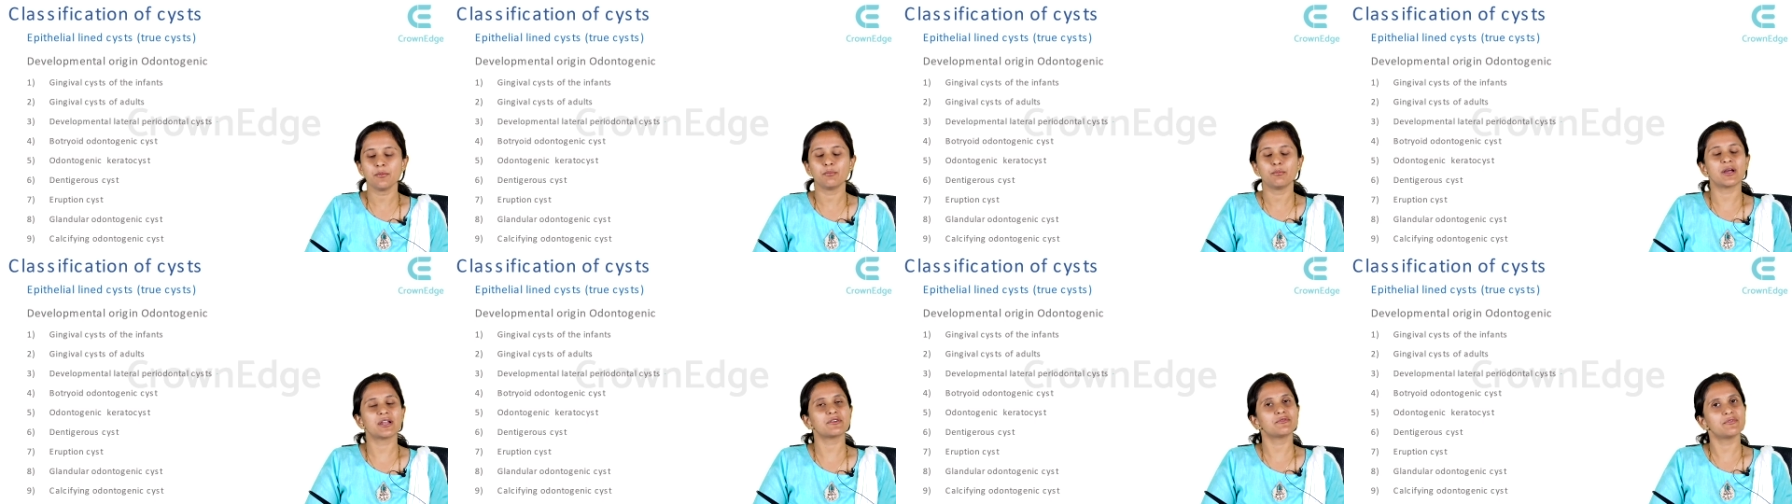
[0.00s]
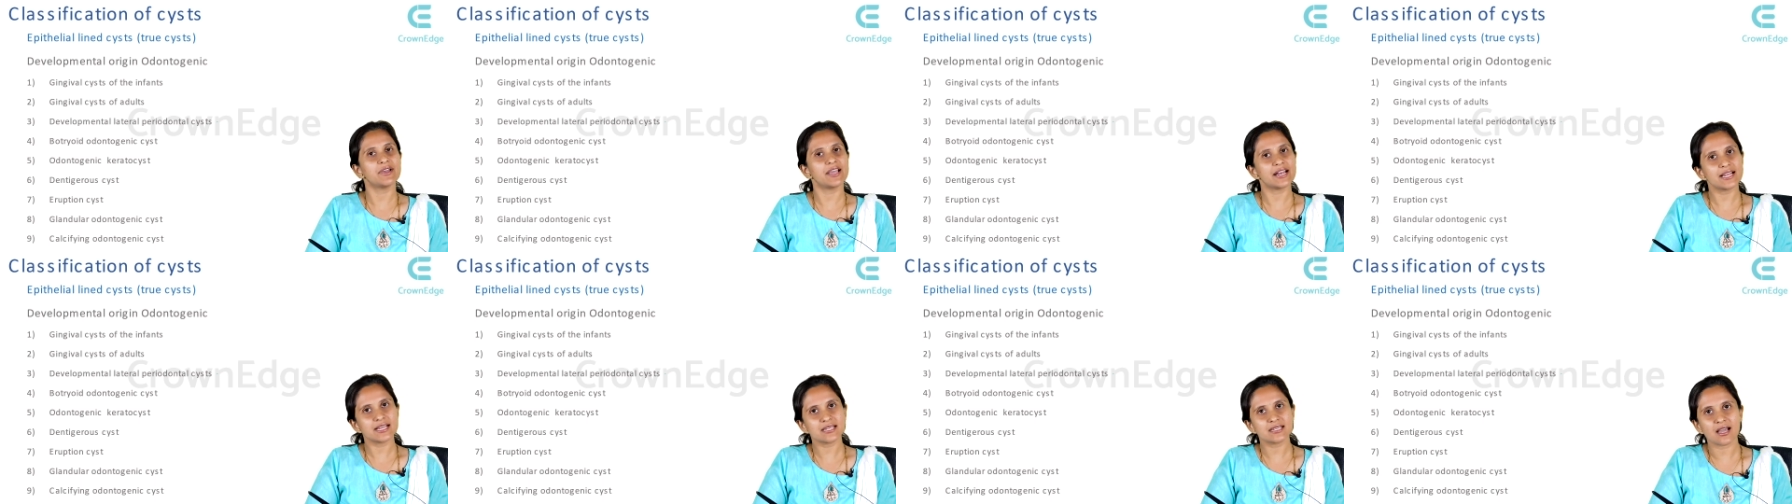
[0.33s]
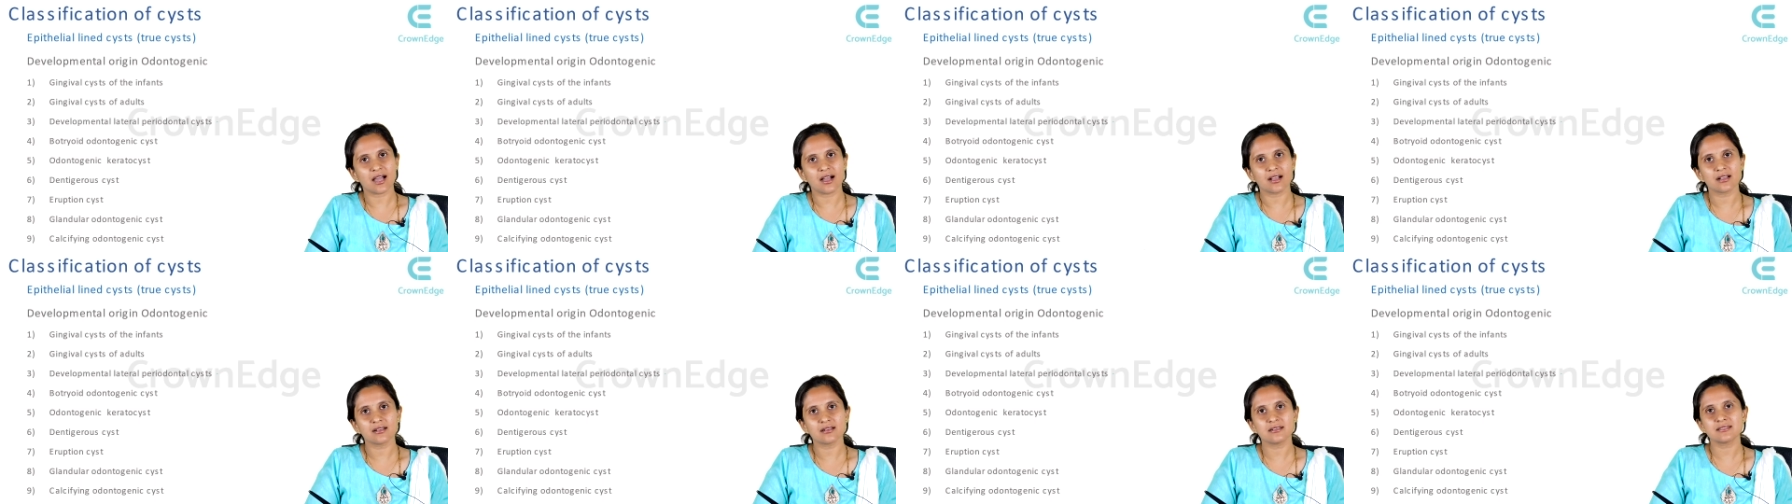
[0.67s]
but when it
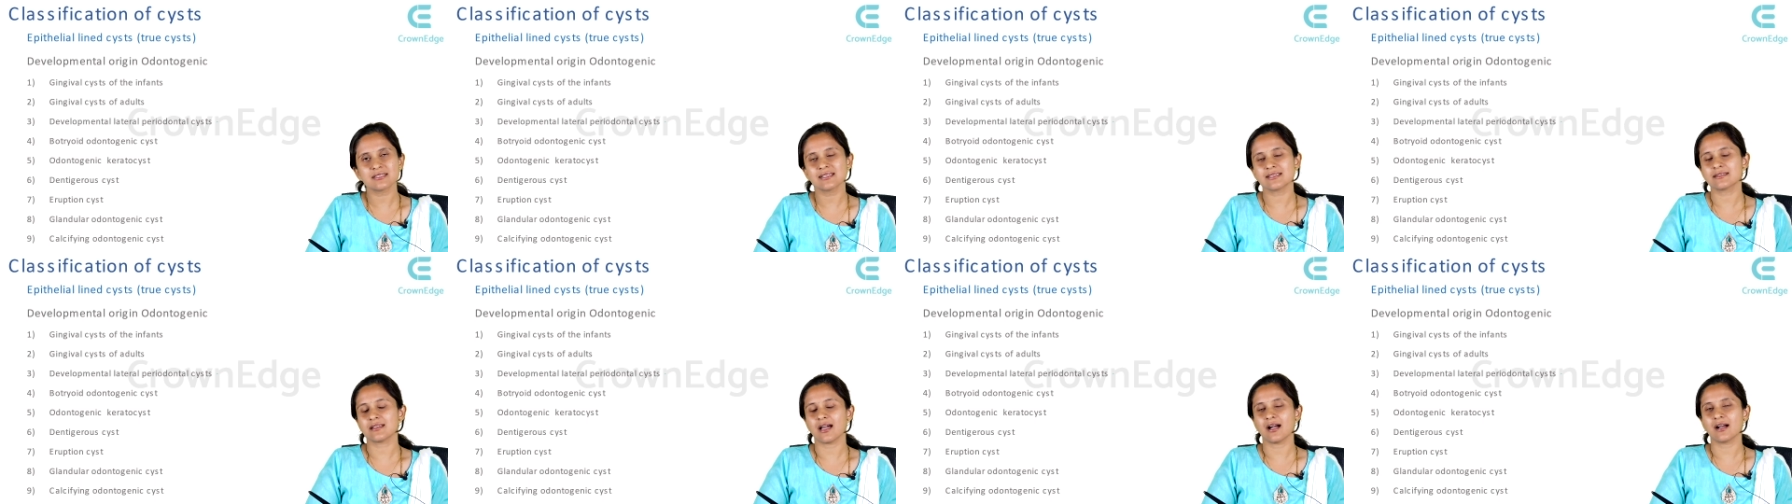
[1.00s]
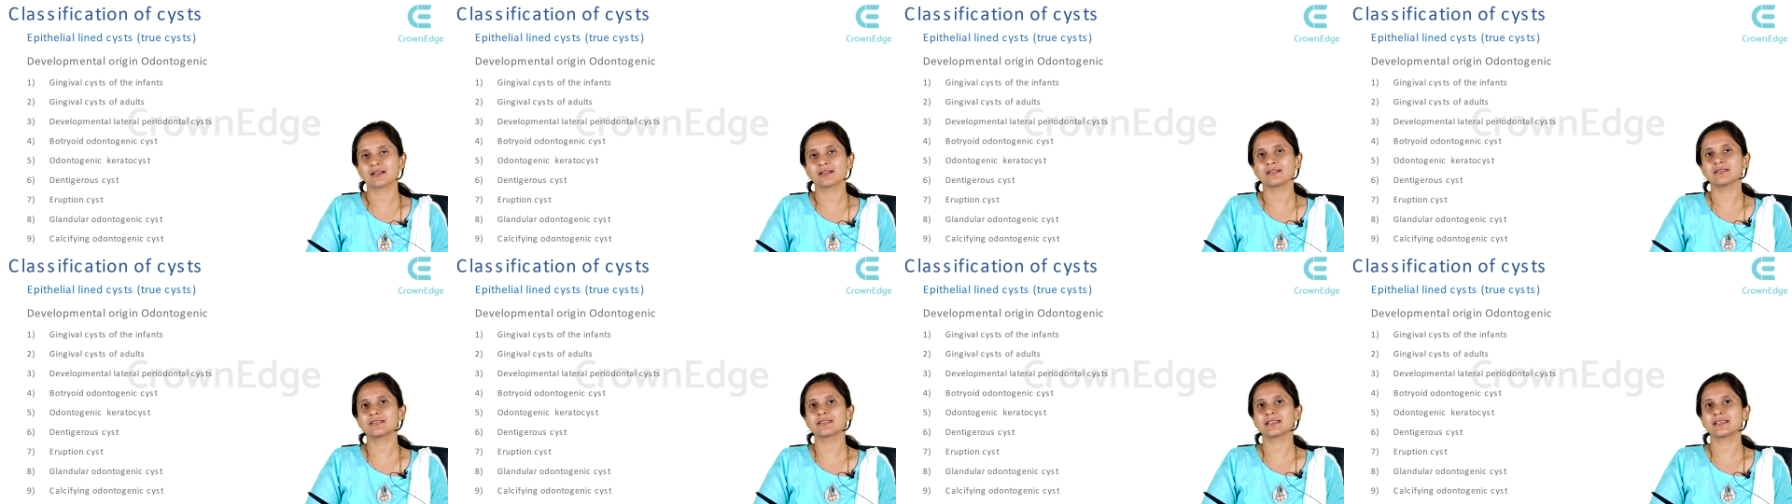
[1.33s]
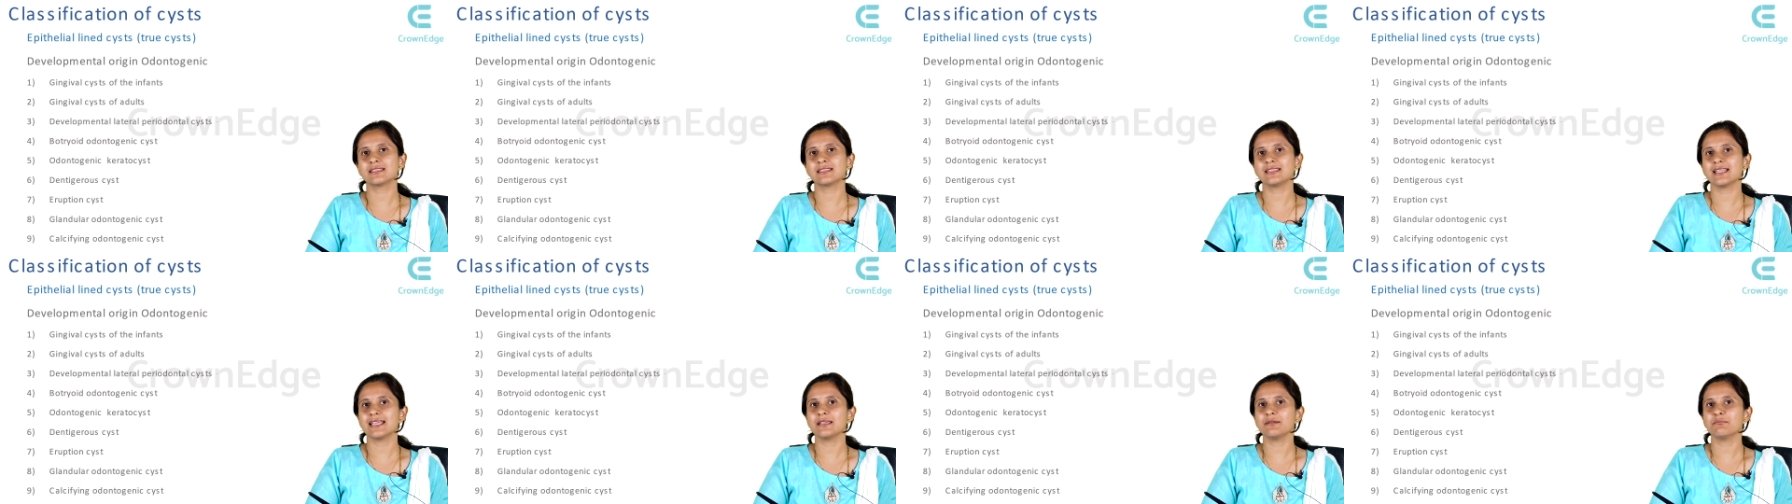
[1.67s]
occurs, it occurs
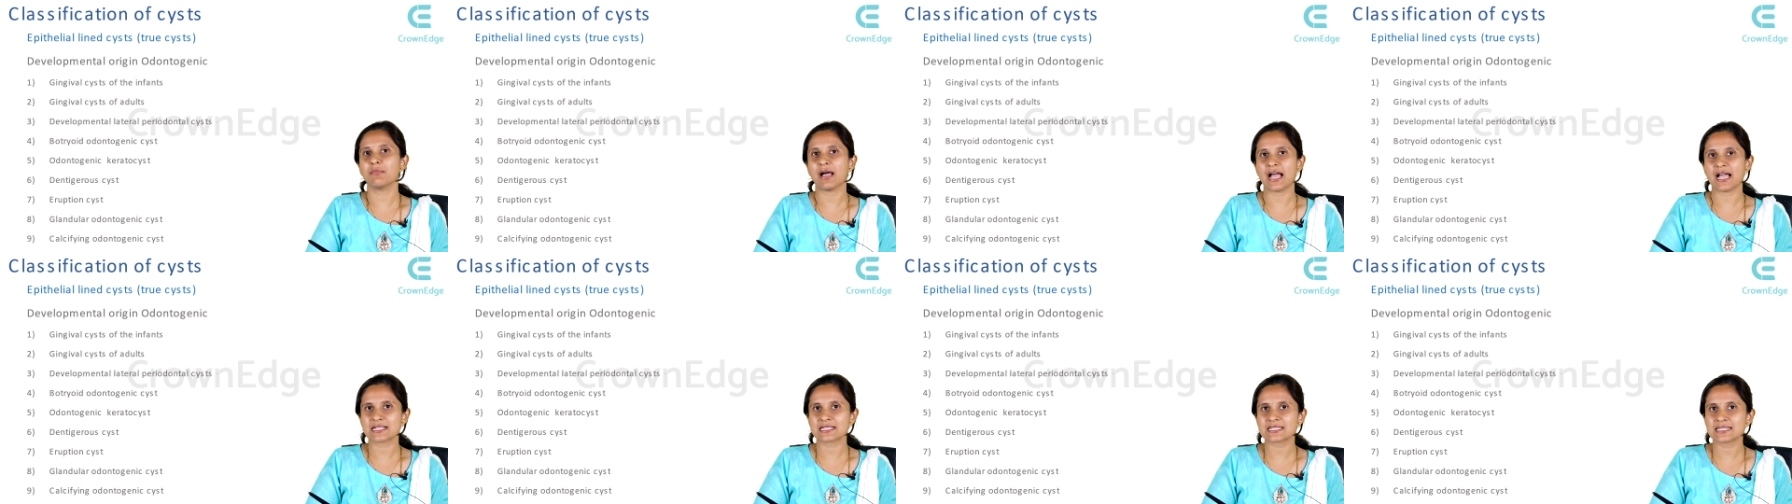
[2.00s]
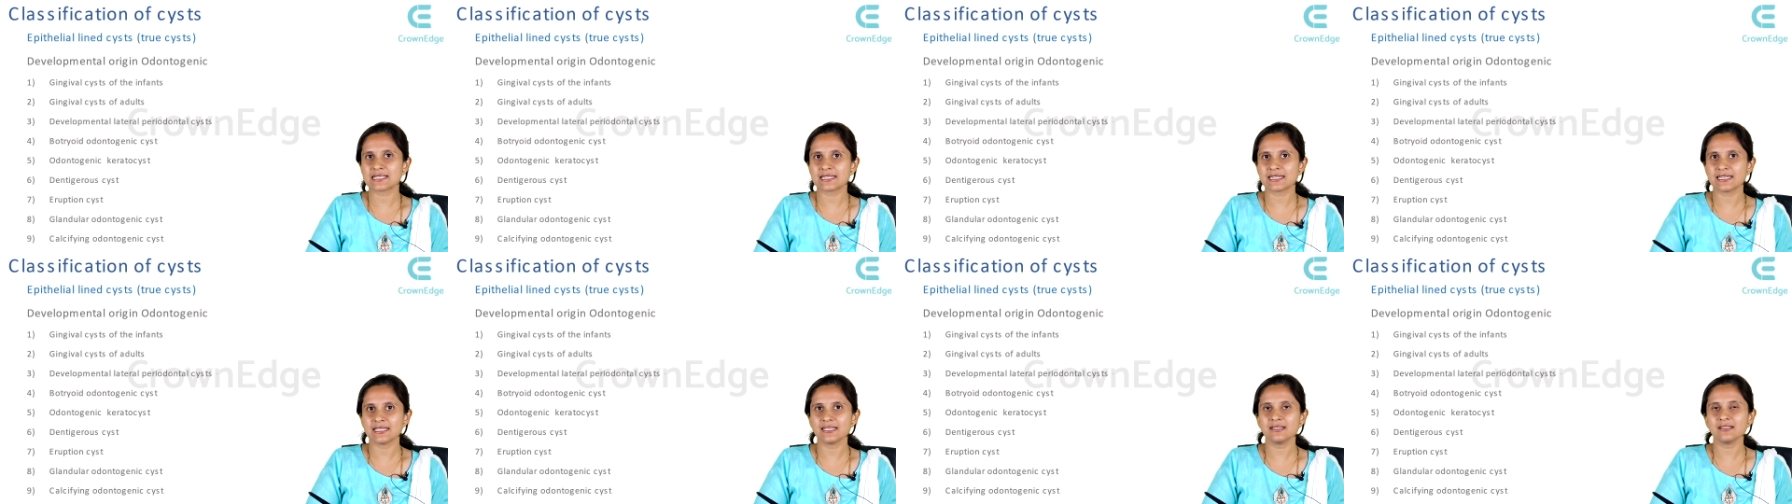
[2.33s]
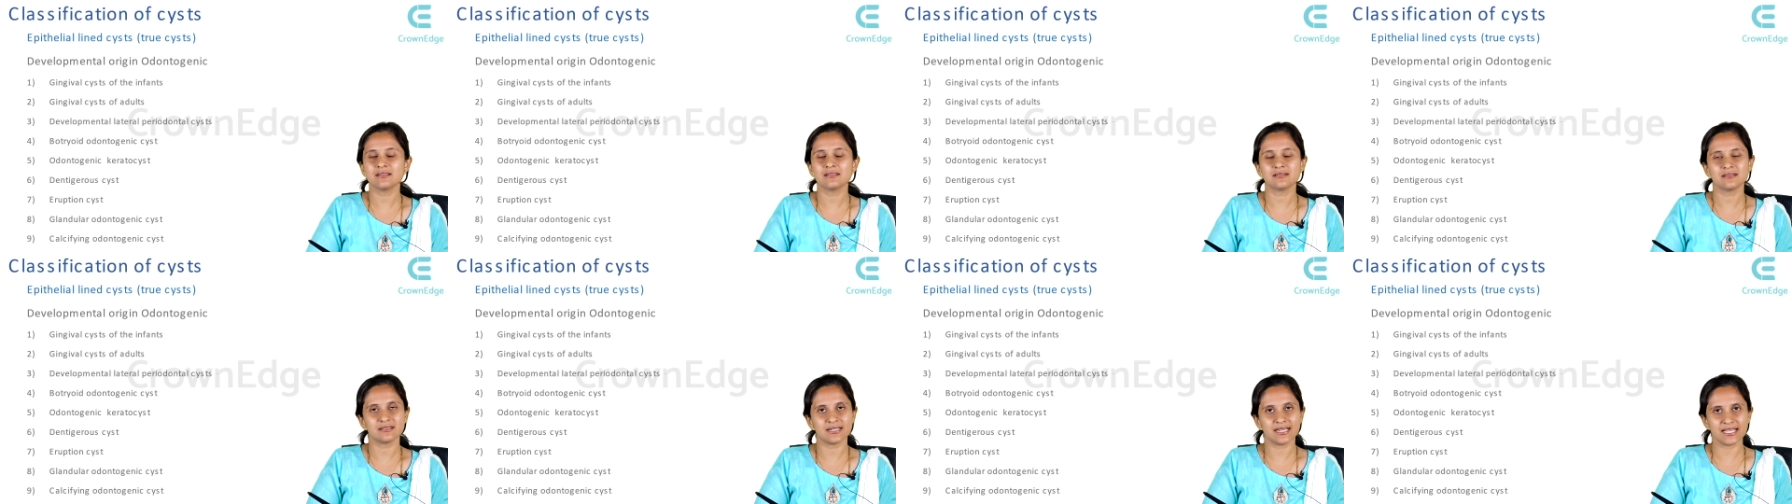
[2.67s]
in the maxillary
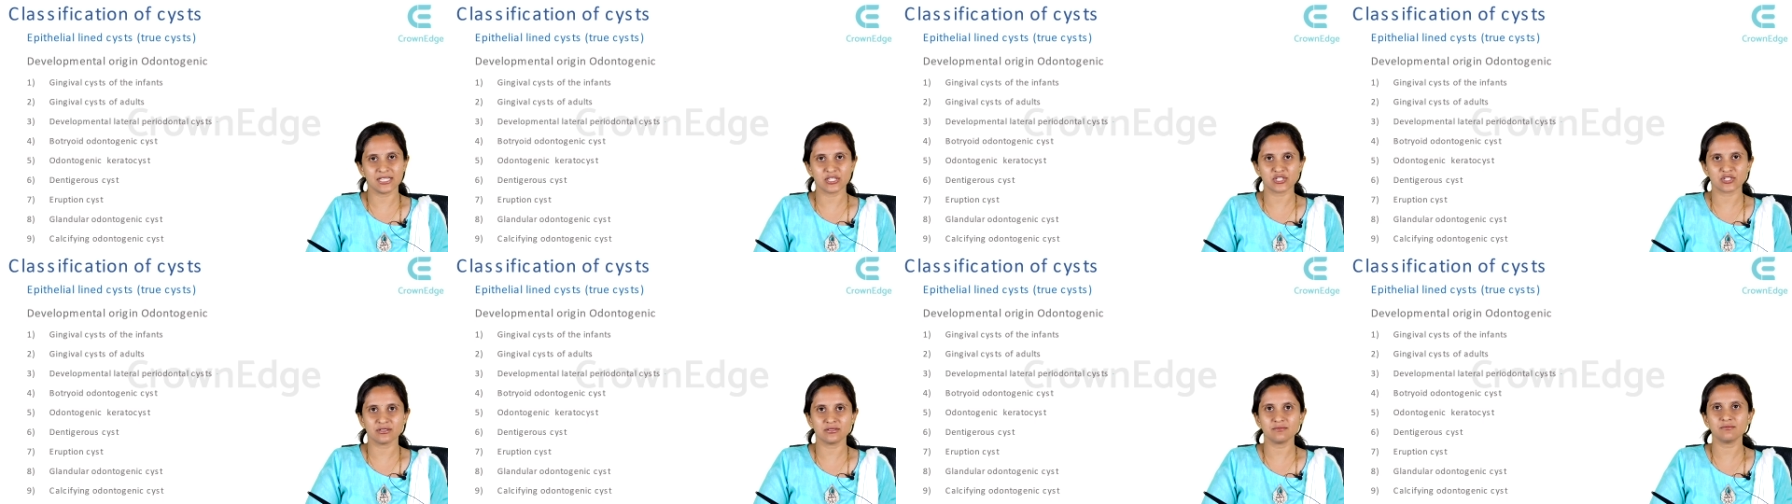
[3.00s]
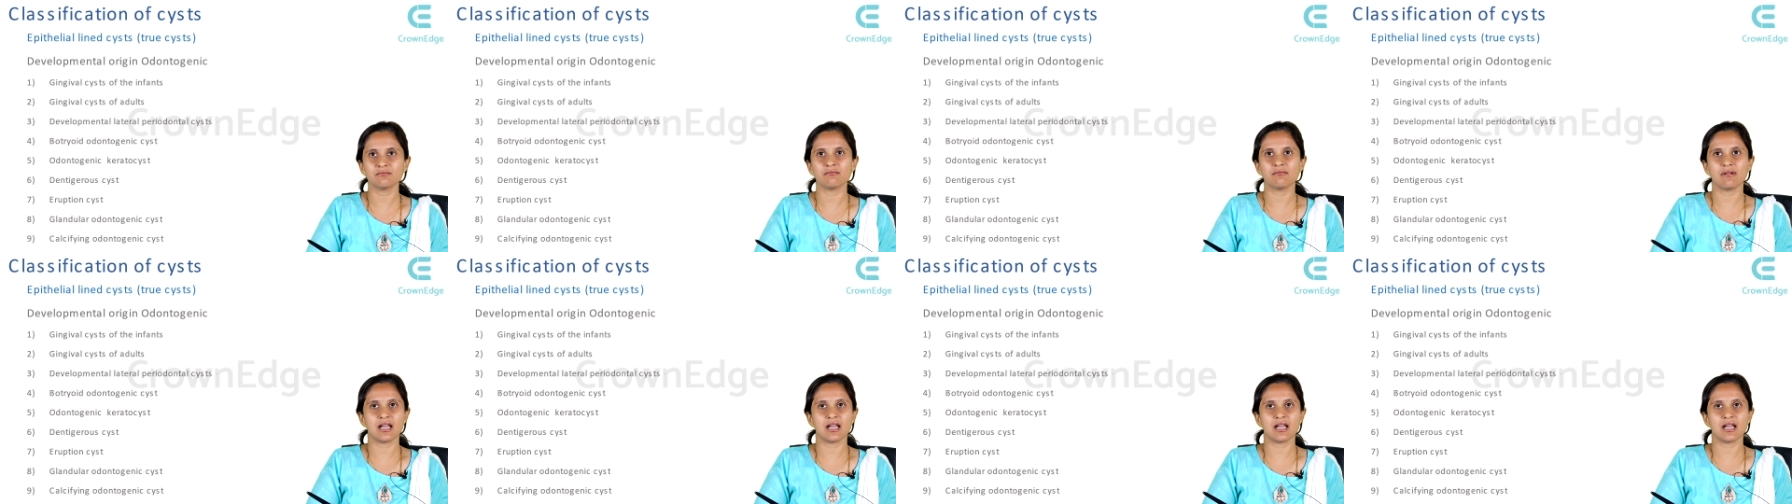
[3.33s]
region,